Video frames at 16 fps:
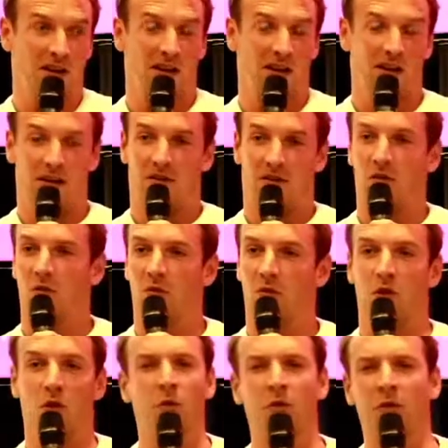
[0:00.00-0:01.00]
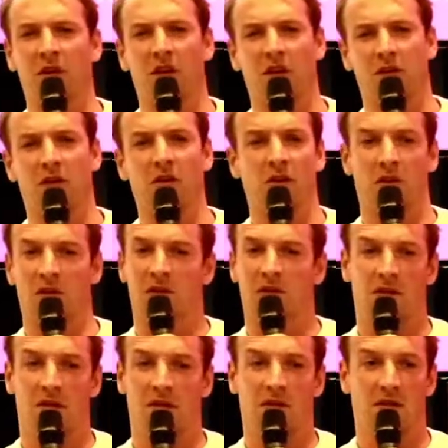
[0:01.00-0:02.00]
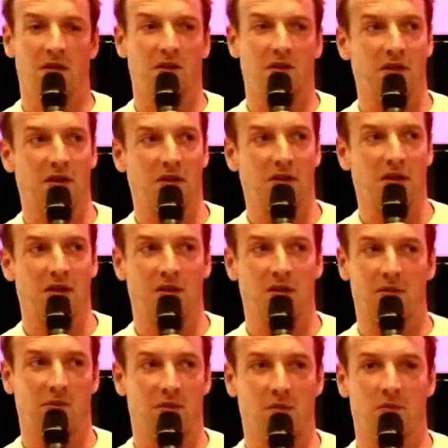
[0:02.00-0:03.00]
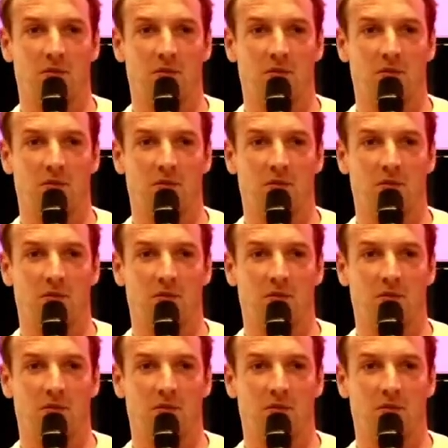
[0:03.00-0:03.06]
So communication is definitely, like,